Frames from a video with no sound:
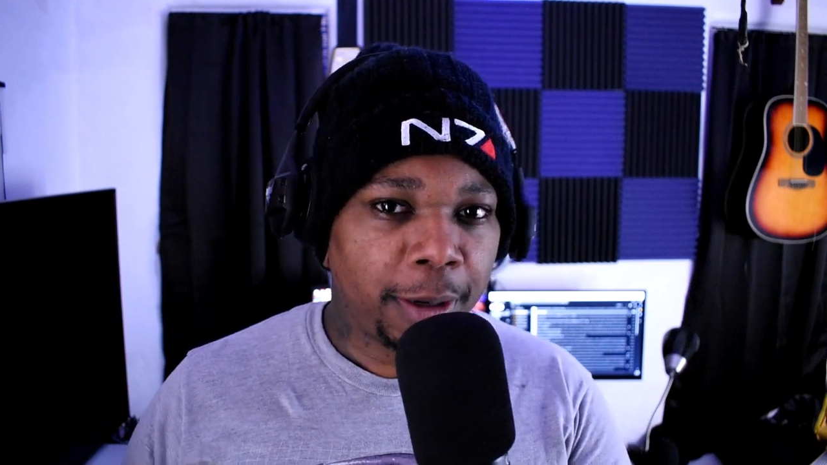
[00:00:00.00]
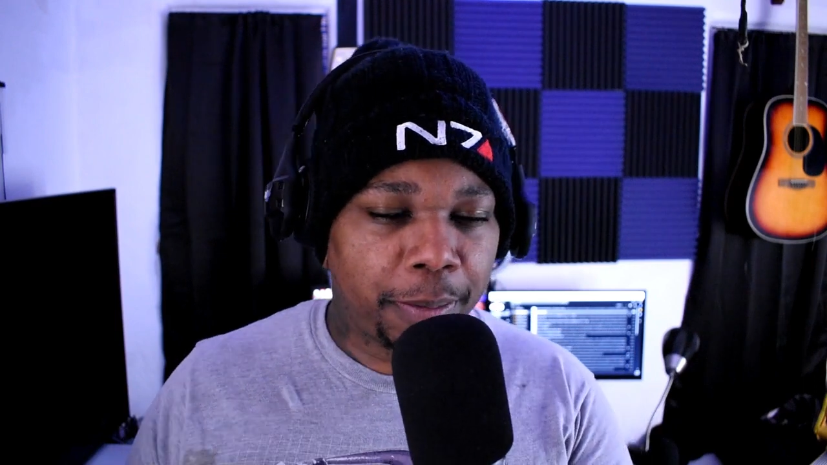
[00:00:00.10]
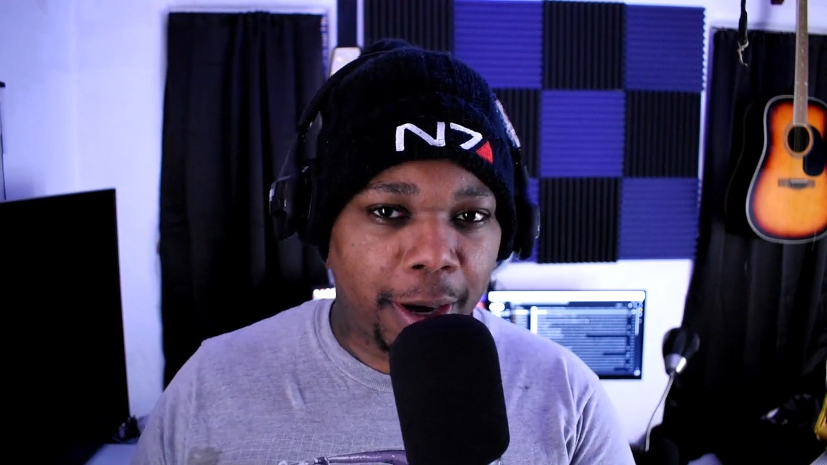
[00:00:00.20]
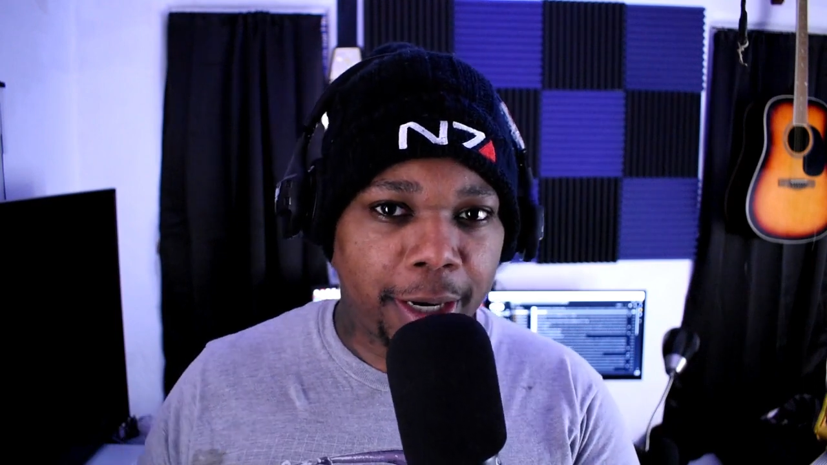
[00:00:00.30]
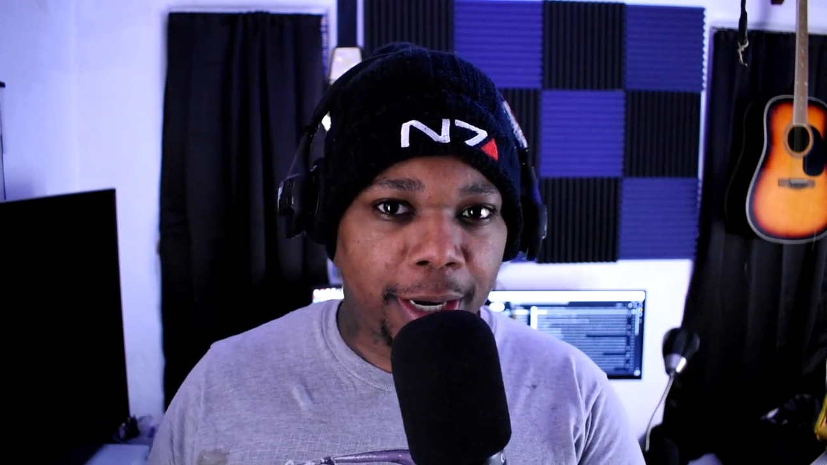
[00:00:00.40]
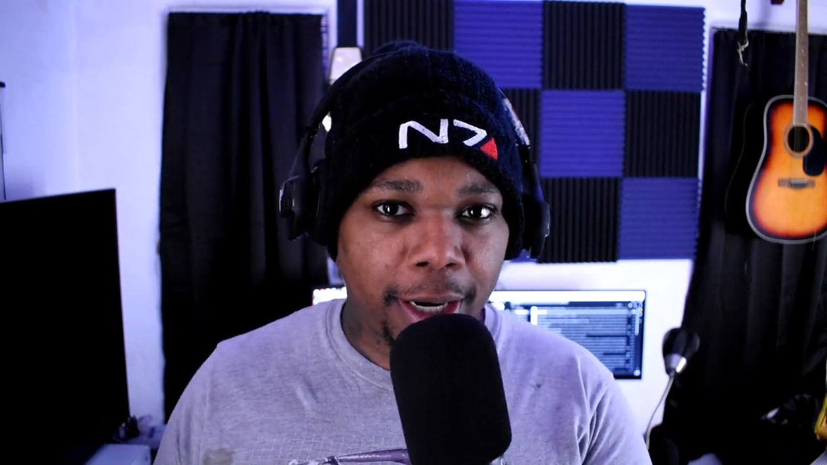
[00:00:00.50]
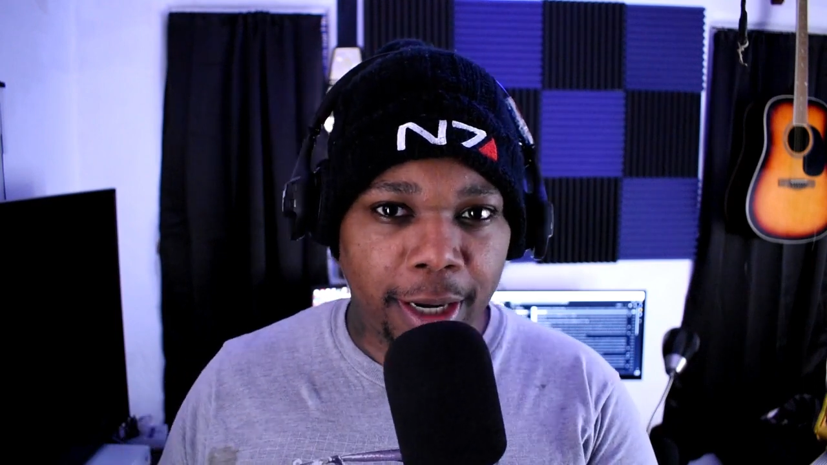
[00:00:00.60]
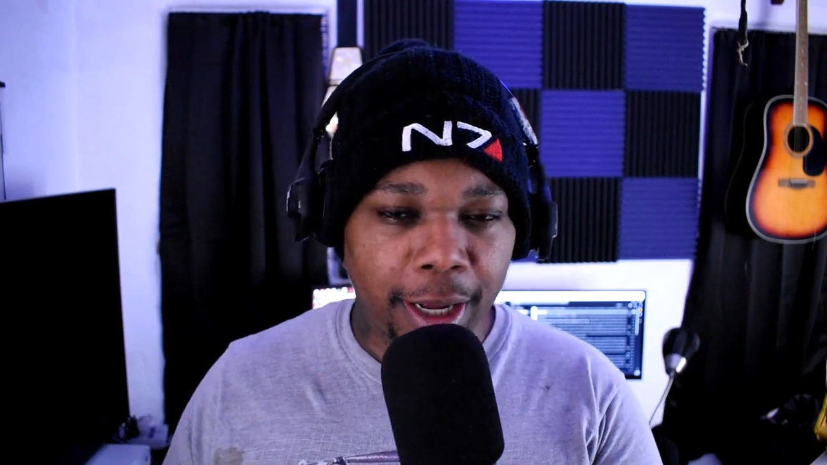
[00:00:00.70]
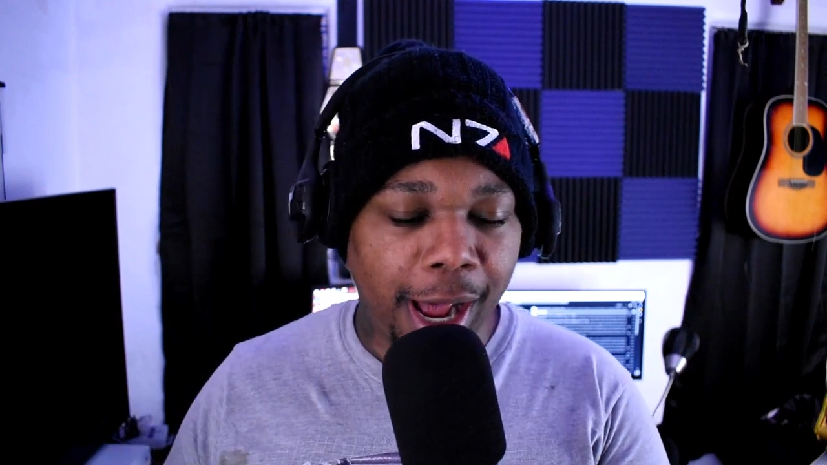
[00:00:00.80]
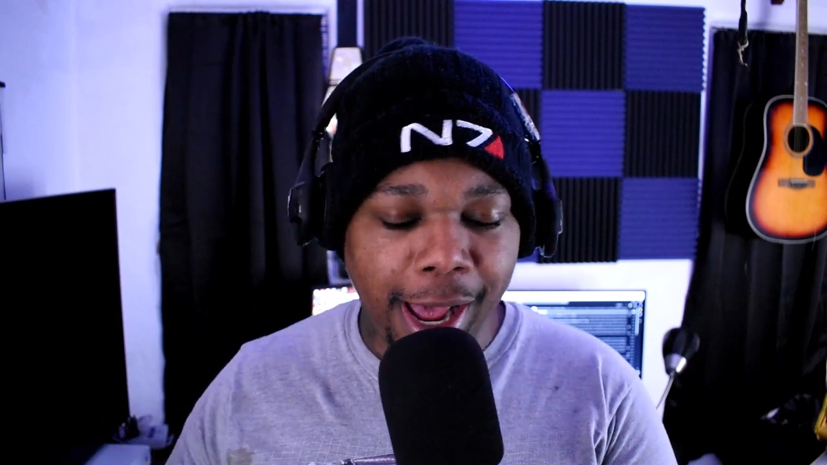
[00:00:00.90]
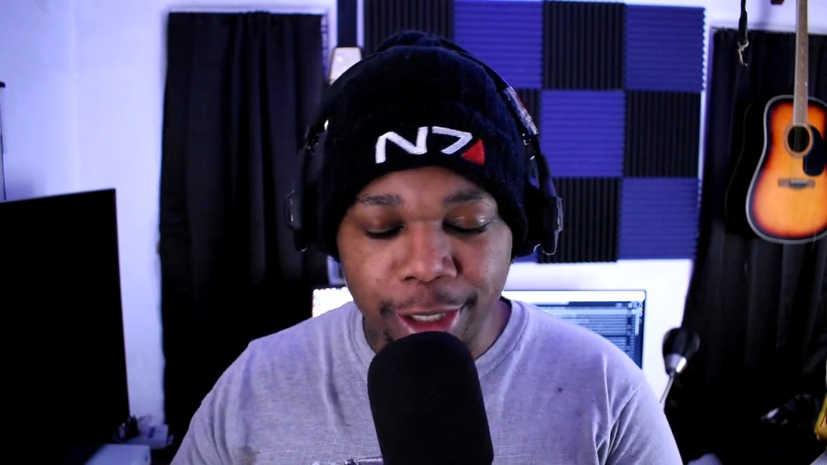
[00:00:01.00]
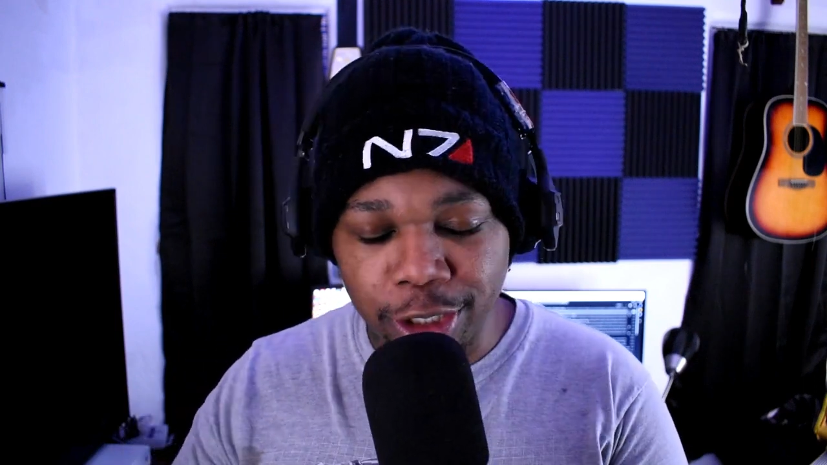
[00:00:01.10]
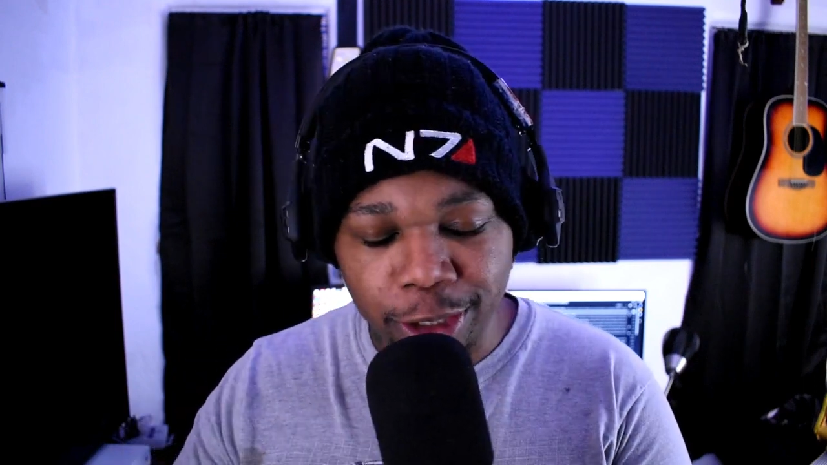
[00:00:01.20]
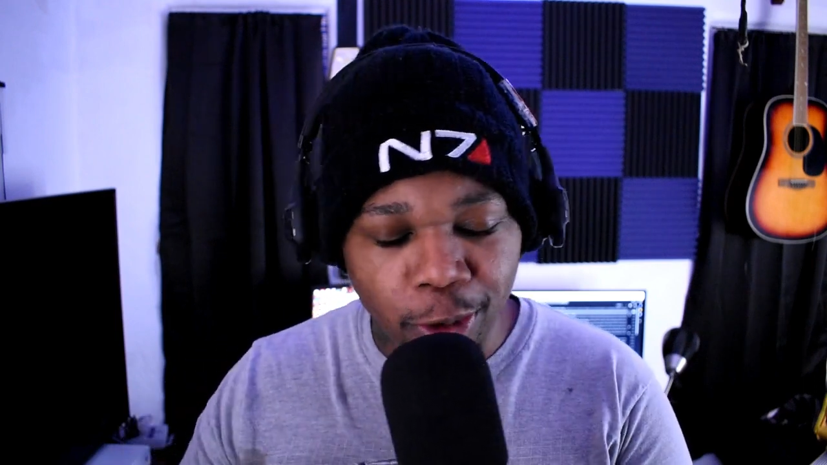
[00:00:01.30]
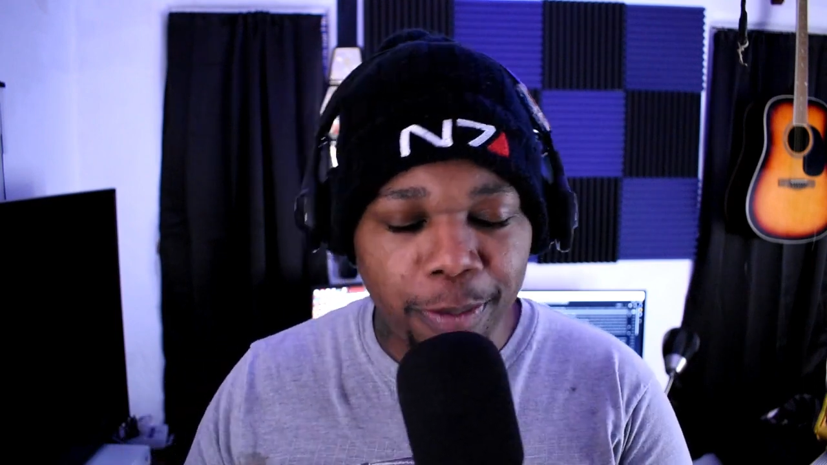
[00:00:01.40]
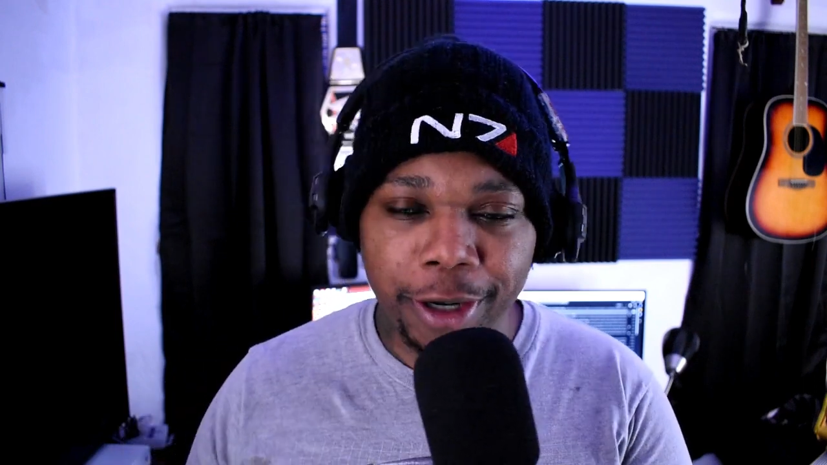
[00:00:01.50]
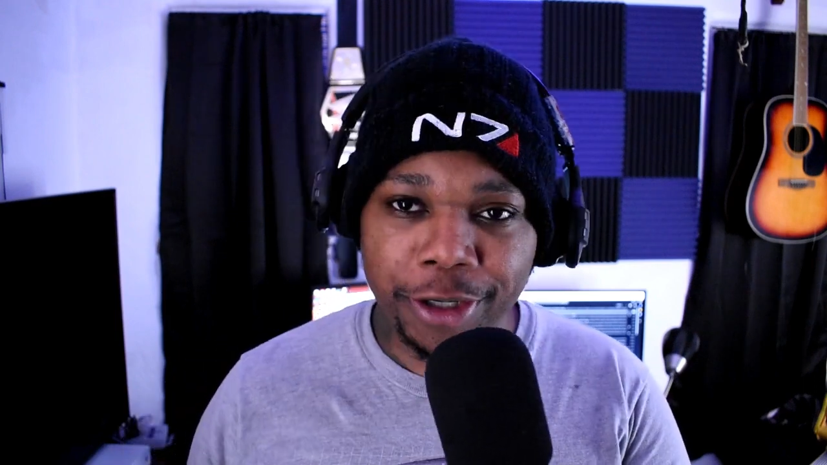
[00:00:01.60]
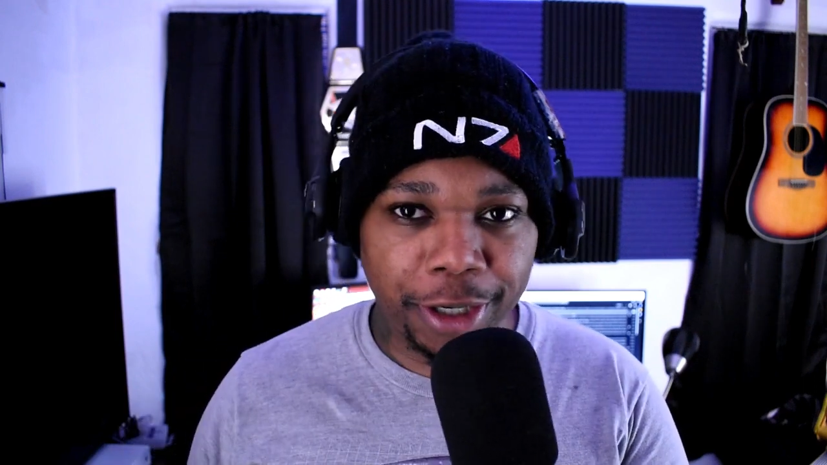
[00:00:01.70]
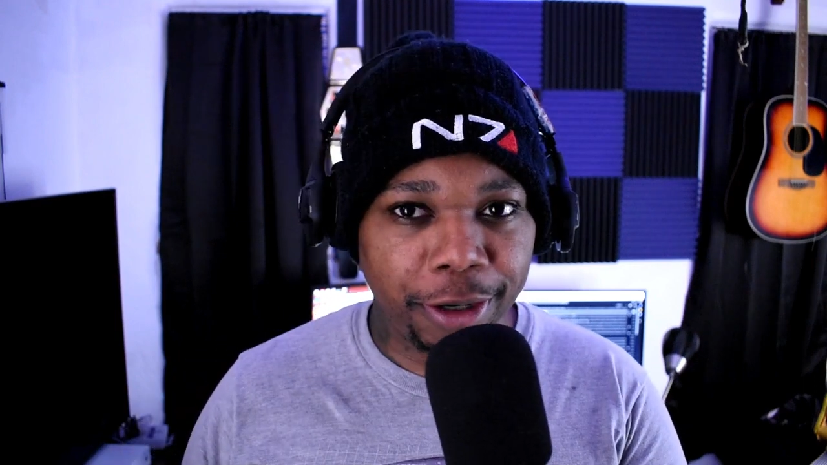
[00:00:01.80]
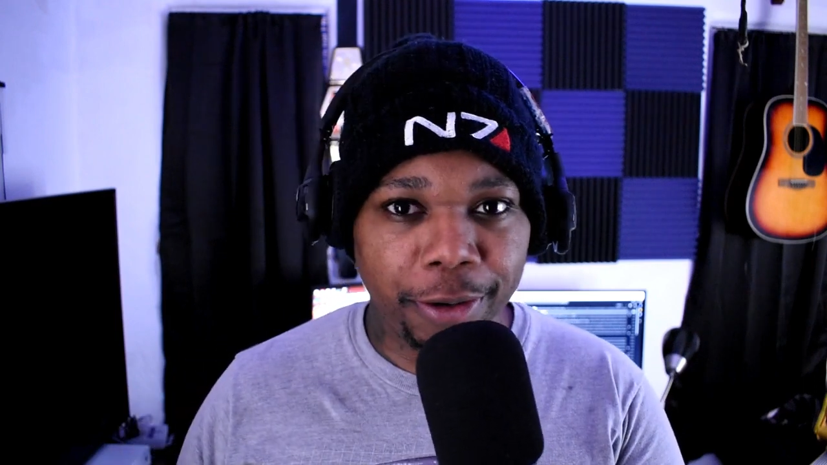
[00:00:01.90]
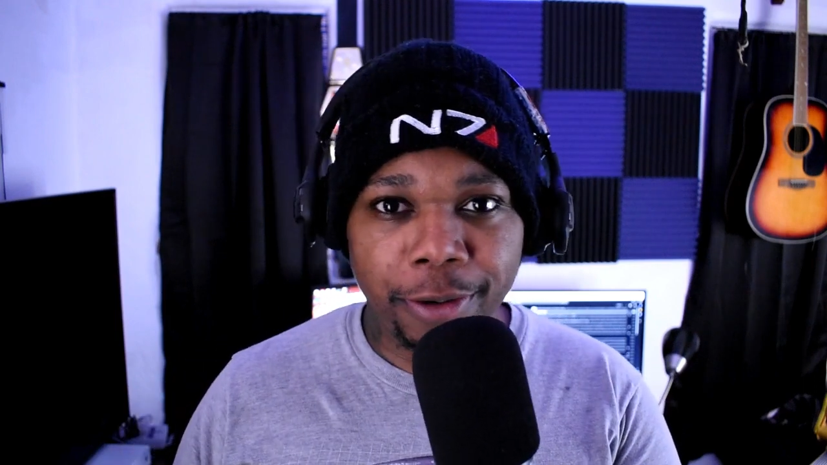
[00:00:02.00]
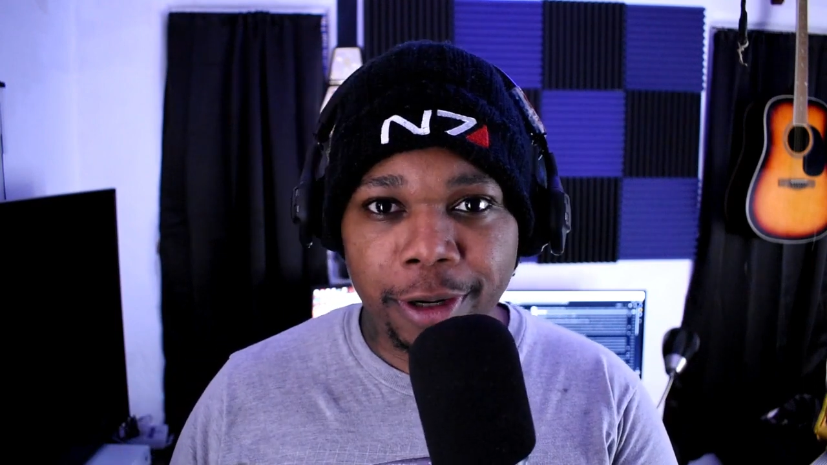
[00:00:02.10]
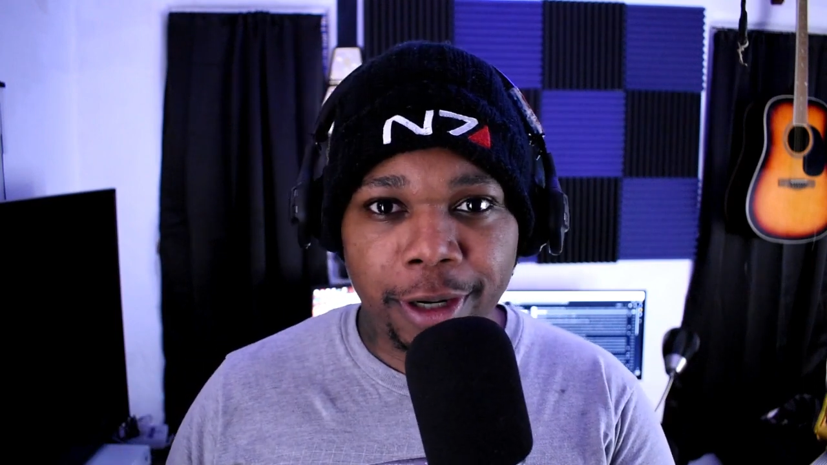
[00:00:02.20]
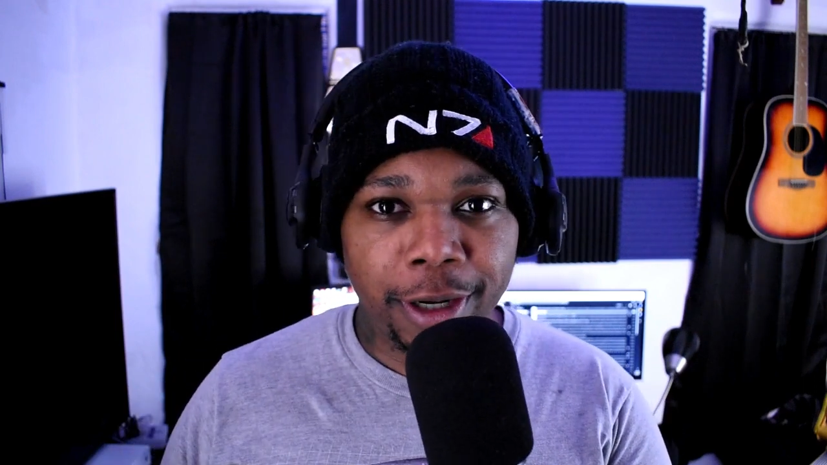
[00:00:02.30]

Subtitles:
but I had so much to do.